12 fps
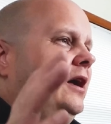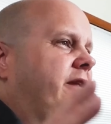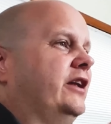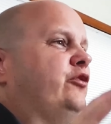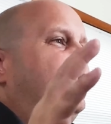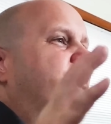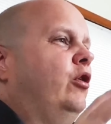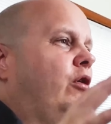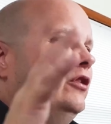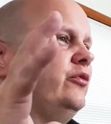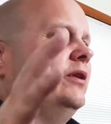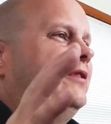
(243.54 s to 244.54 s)
and that's why you
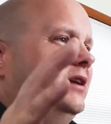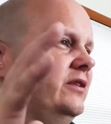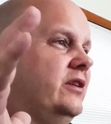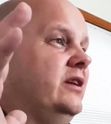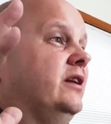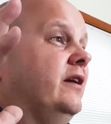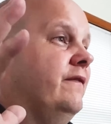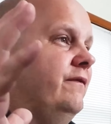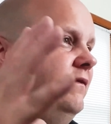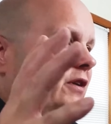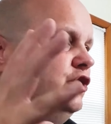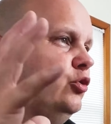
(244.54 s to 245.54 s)
always want things in
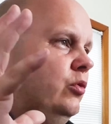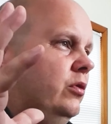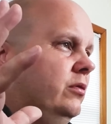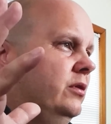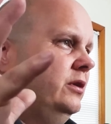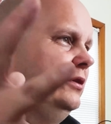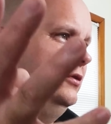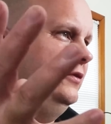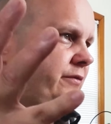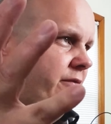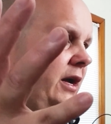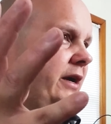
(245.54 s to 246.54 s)
visual
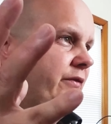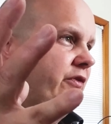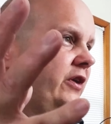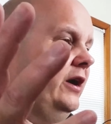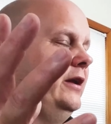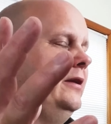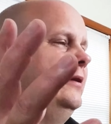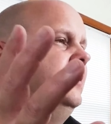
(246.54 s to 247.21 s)
line of sight.